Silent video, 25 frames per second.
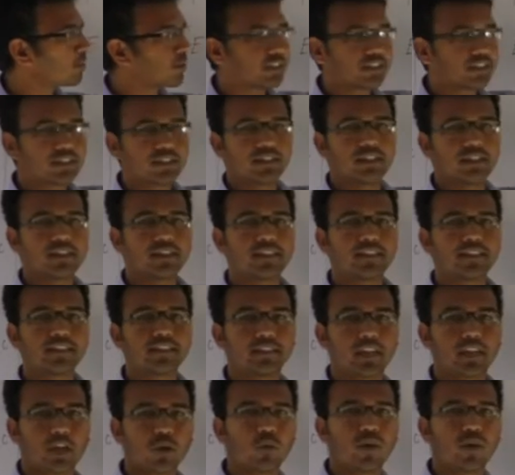potential that
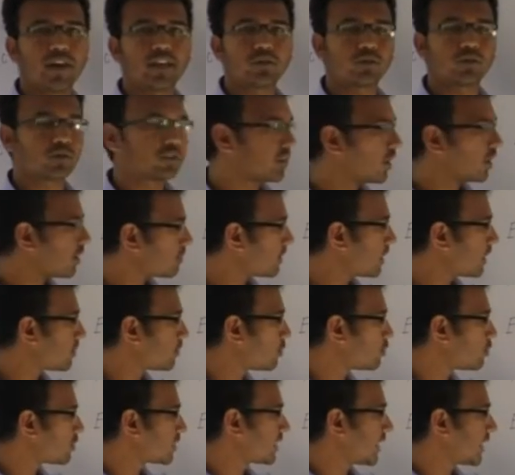is required to stop the
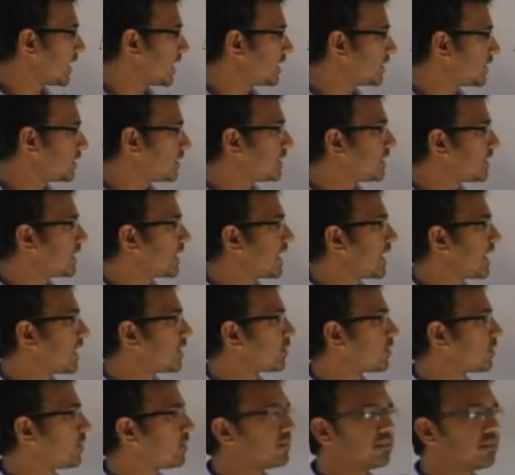most energetic
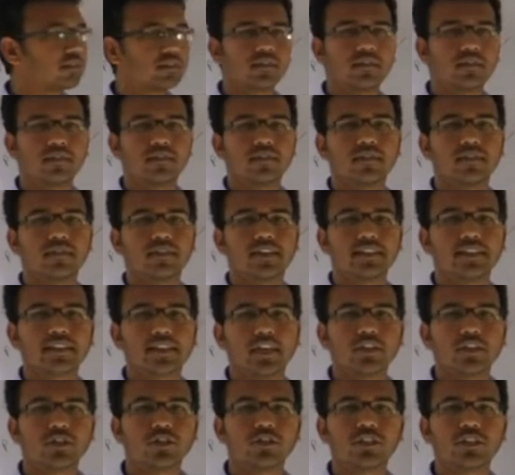electron is
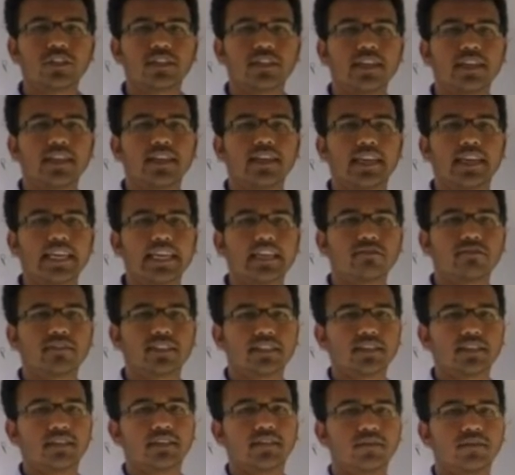continuously
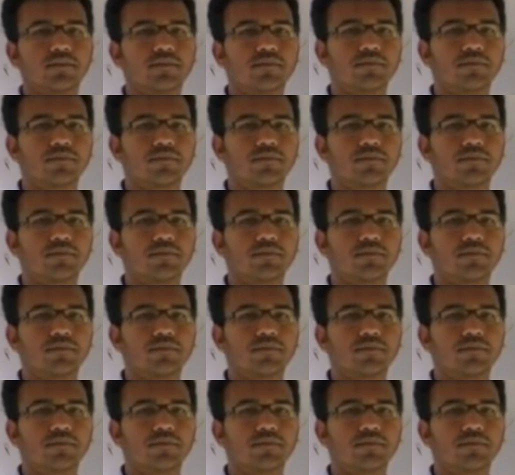increasing.